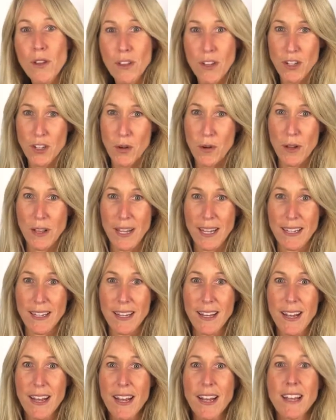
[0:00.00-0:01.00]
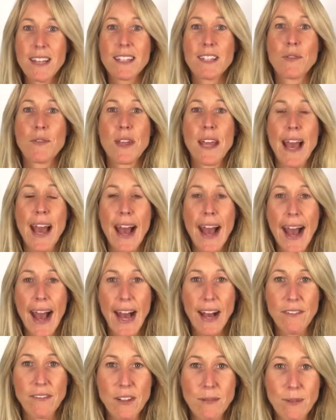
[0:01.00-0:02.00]
the toilet. So they
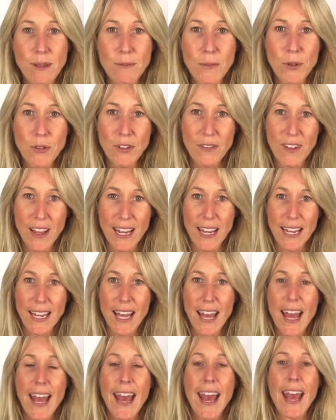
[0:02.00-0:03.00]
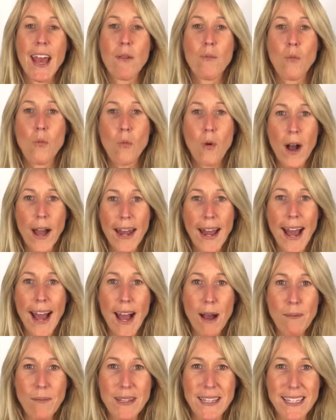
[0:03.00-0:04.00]
have to be motivating. And what
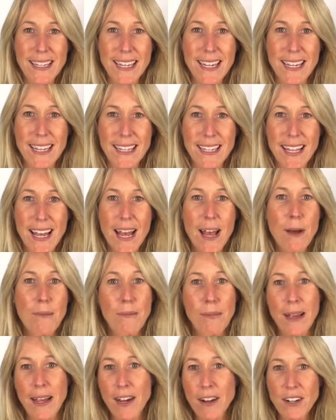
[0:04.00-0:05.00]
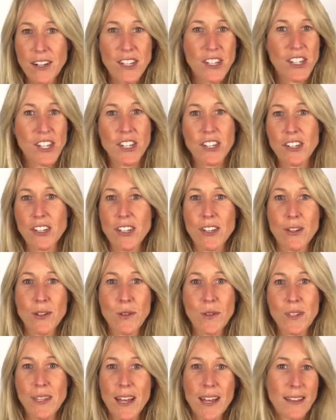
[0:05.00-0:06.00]
happens is parents just
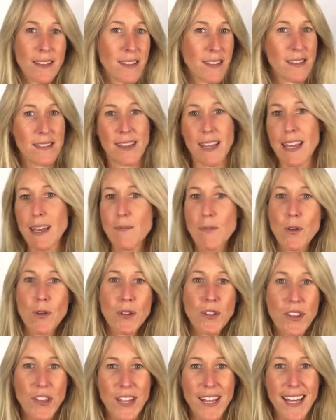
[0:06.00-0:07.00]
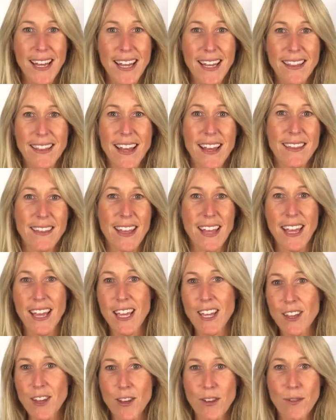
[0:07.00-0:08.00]
use the same old thing that
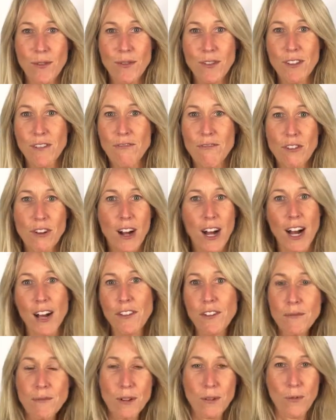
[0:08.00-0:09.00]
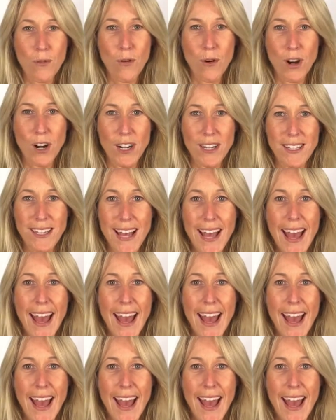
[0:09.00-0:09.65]
they use for other rewards,